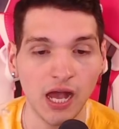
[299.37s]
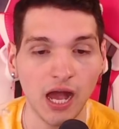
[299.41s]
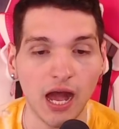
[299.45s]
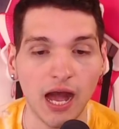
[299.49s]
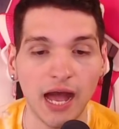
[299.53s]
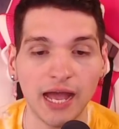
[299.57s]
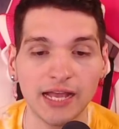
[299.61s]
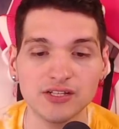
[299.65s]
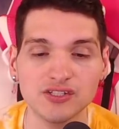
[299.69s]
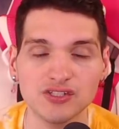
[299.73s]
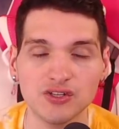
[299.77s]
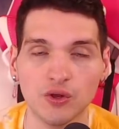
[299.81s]

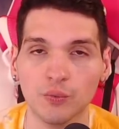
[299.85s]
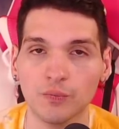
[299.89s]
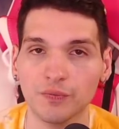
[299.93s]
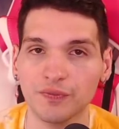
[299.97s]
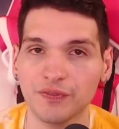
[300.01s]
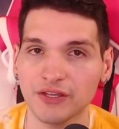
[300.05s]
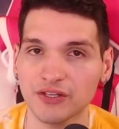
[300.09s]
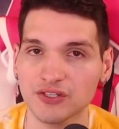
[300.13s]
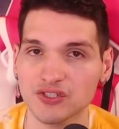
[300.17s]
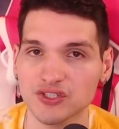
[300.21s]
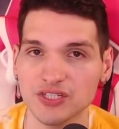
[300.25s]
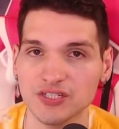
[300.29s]
I don't
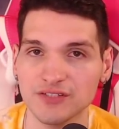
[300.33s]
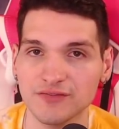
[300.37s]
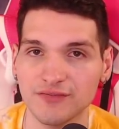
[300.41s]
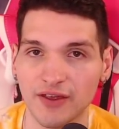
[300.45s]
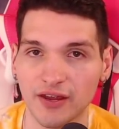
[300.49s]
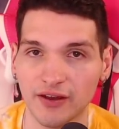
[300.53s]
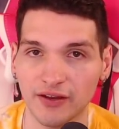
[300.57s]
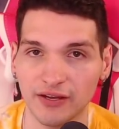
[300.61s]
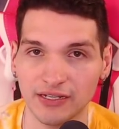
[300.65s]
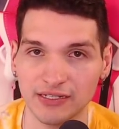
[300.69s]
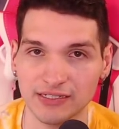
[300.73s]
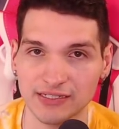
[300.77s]
think she's
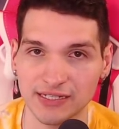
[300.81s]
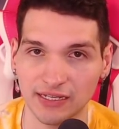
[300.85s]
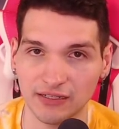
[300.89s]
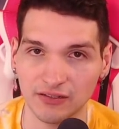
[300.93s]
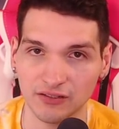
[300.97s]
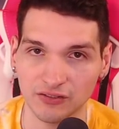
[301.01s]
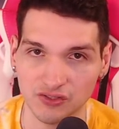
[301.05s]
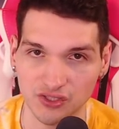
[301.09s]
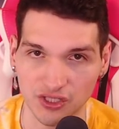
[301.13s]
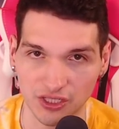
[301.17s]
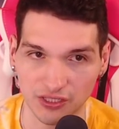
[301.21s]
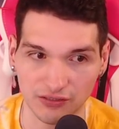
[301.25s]
very
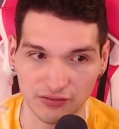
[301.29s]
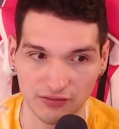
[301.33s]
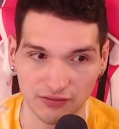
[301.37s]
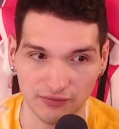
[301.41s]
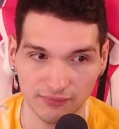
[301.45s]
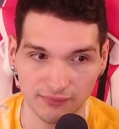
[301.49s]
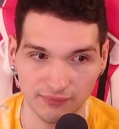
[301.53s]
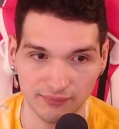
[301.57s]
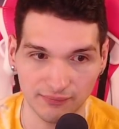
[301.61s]
intelligent.